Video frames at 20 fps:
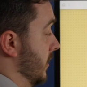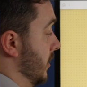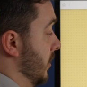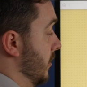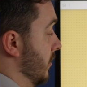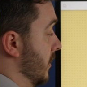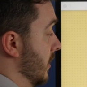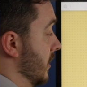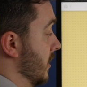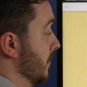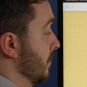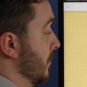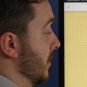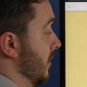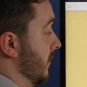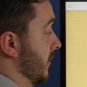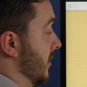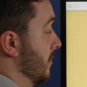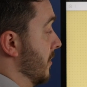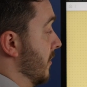you can
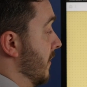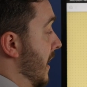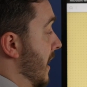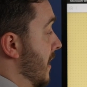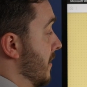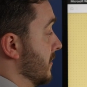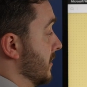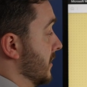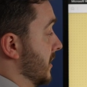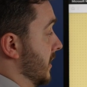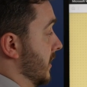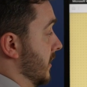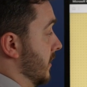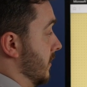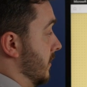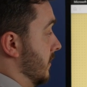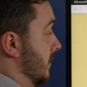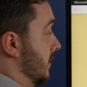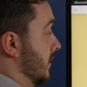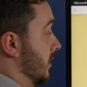move them around,
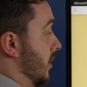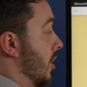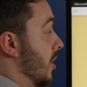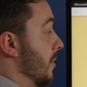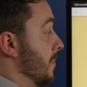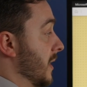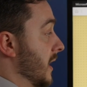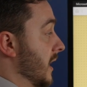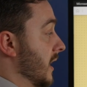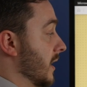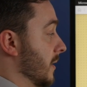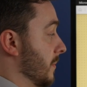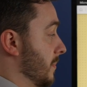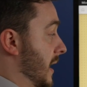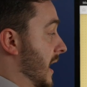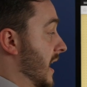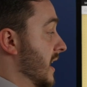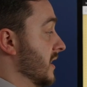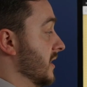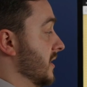copy,
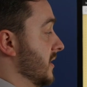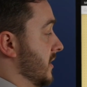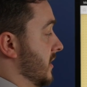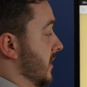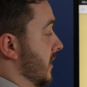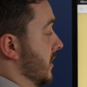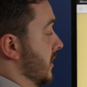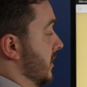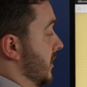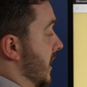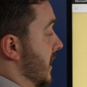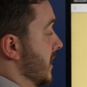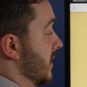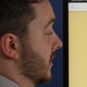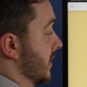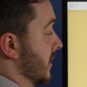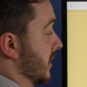paste, change